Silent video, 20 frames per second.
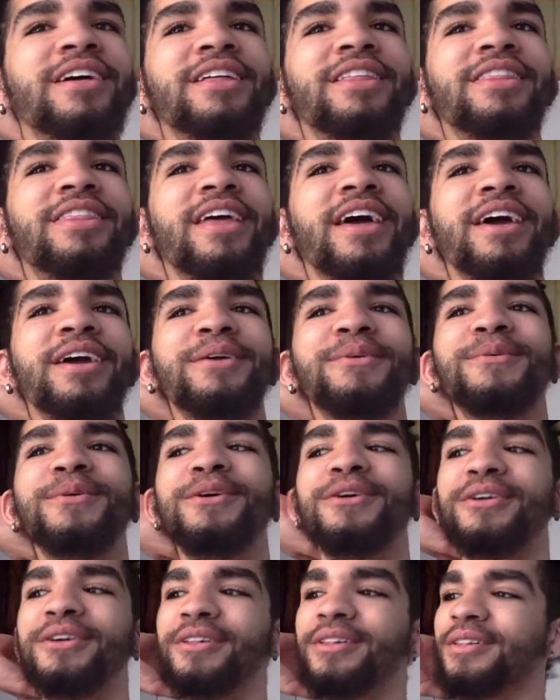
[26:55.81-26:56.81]
They
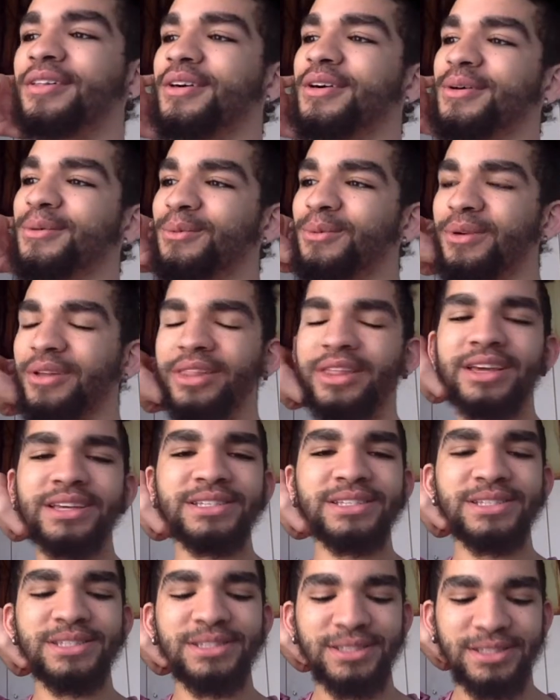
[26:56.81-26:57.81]
will
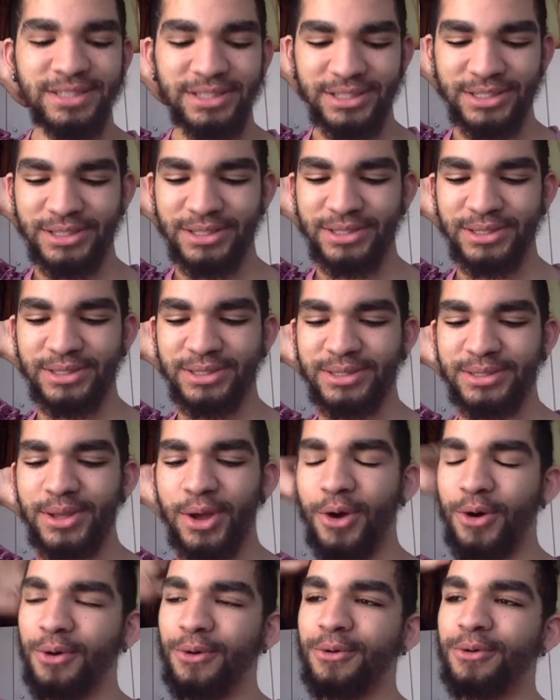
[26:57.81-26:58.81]
release
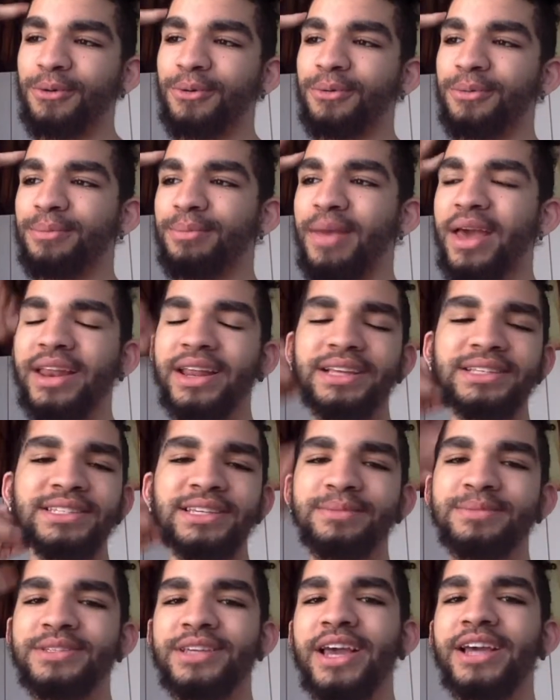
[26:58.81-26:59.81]
so many
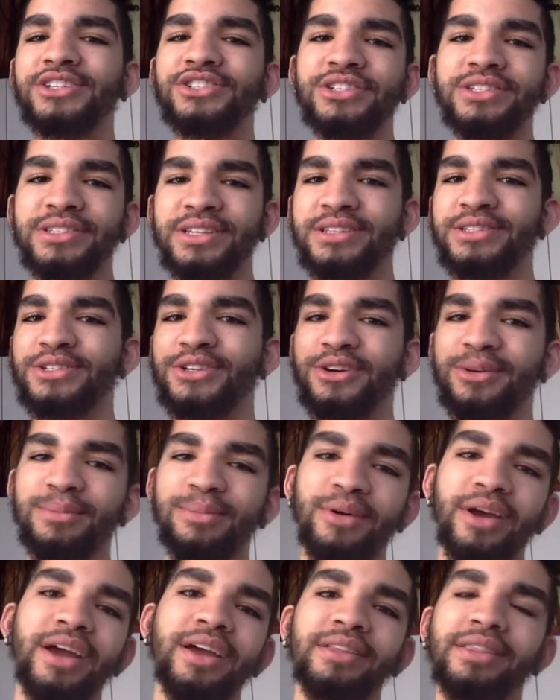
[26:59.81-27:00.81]
temptations into your
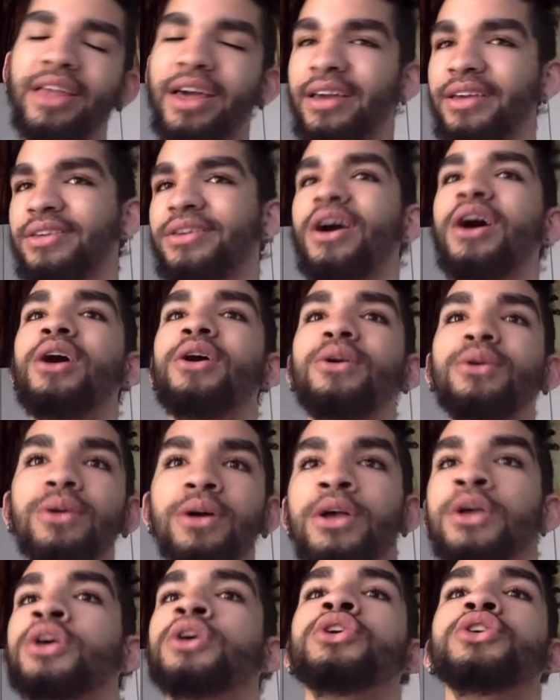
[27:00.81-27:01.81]
brain. Like, yo,
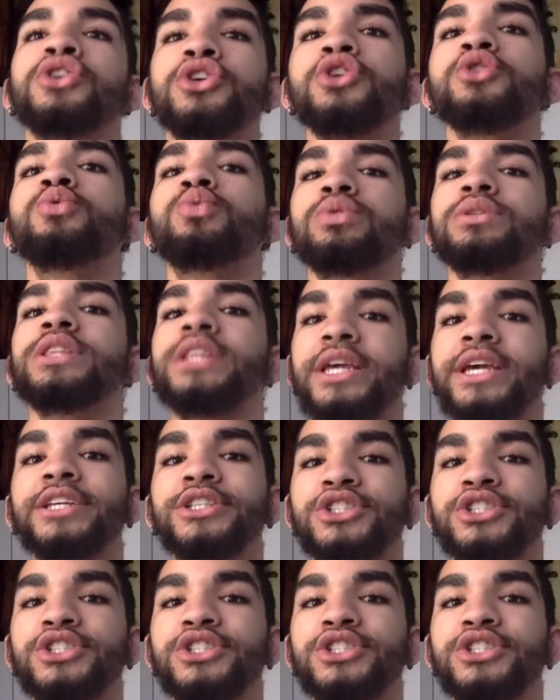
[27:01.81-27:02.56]
you need